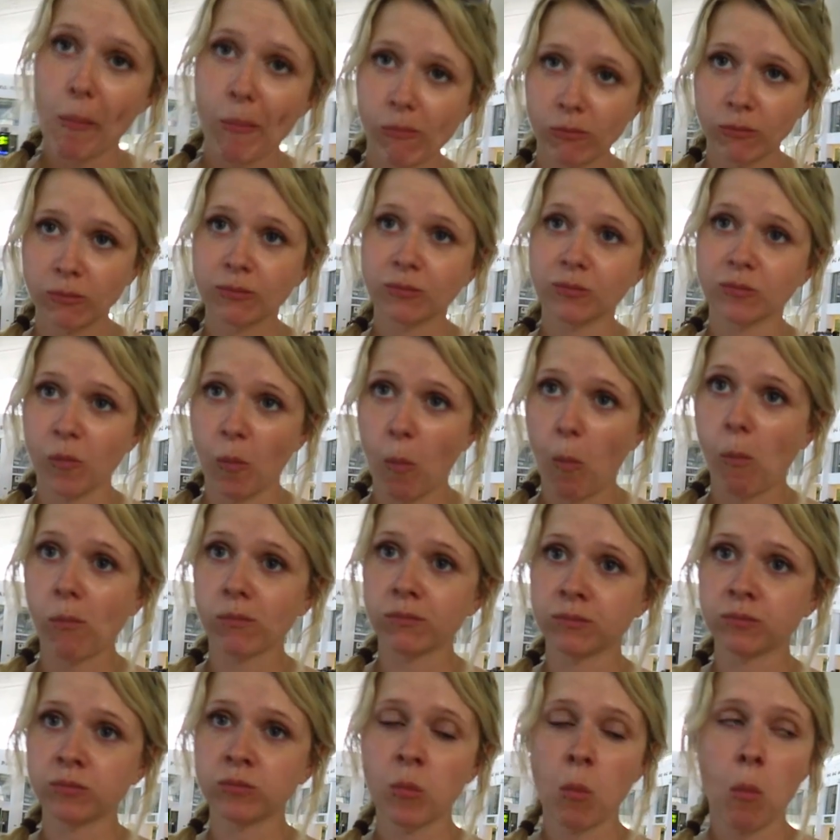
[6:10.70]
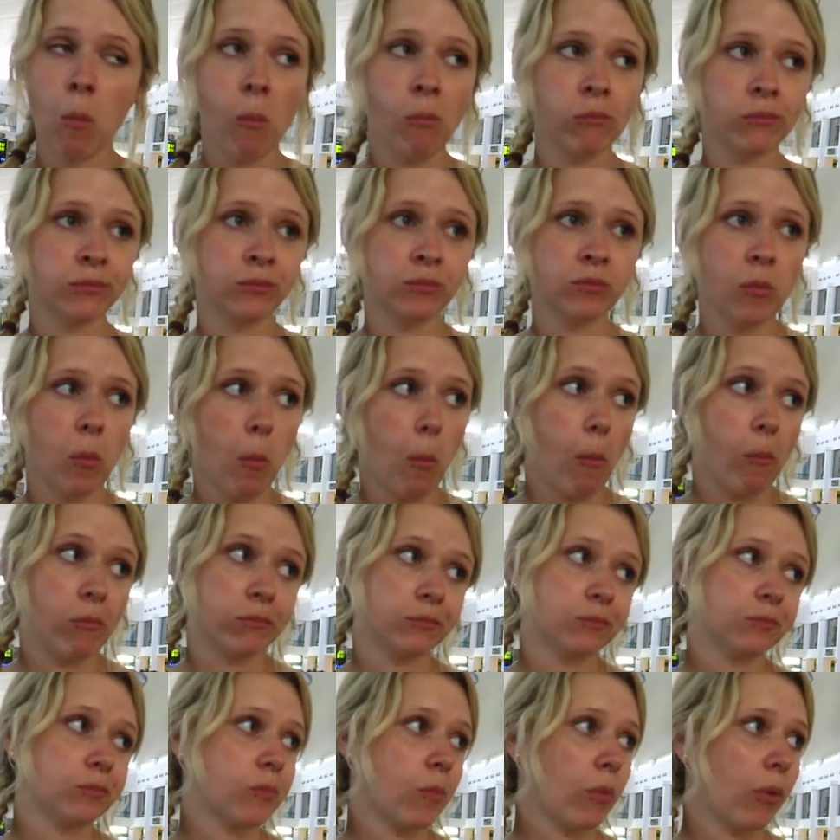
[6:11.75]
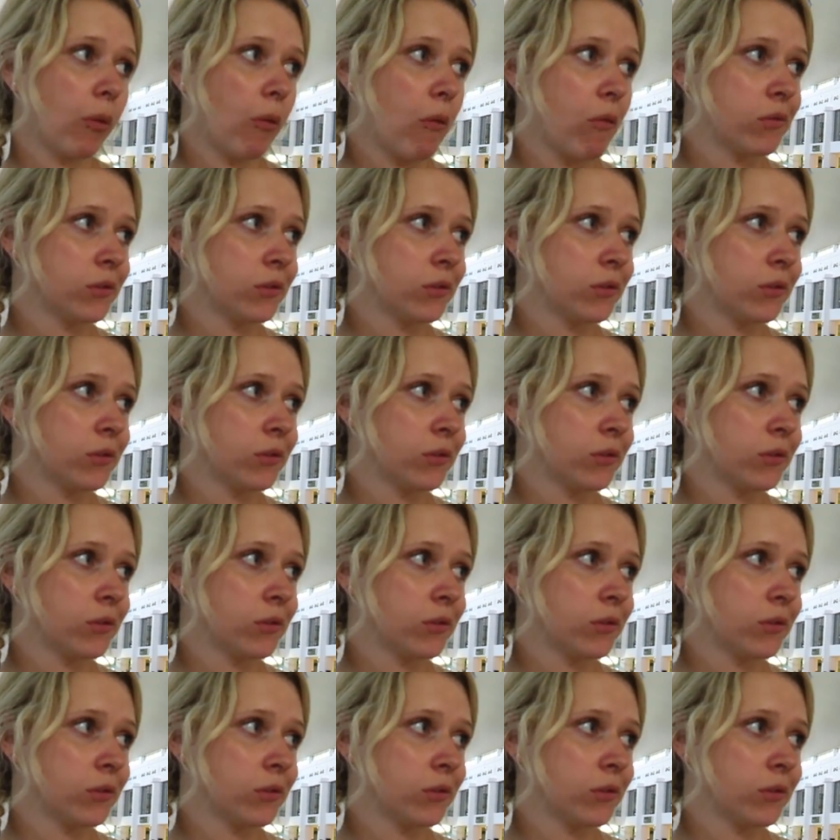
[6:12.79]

What do you want to do now? Grab a coffee?